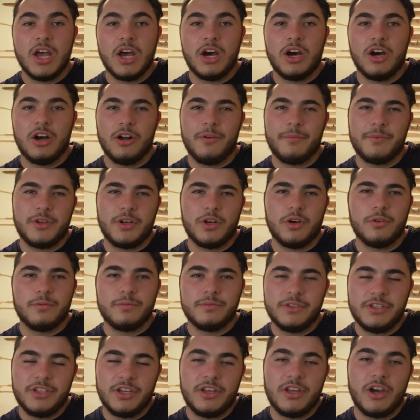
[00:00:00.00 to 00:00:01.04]
um, you know,
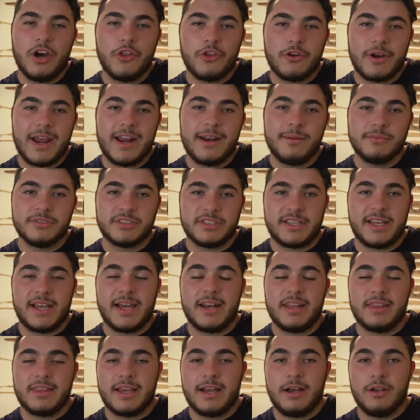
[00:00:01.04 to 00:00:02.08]
the other animals that they
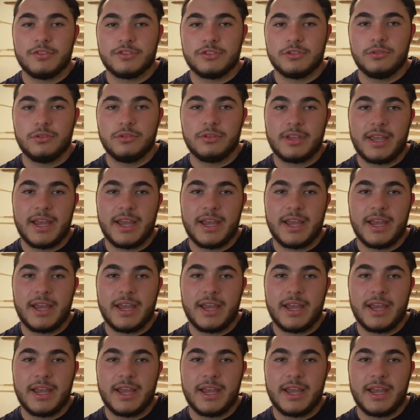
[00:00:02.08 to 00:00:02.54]
had in the household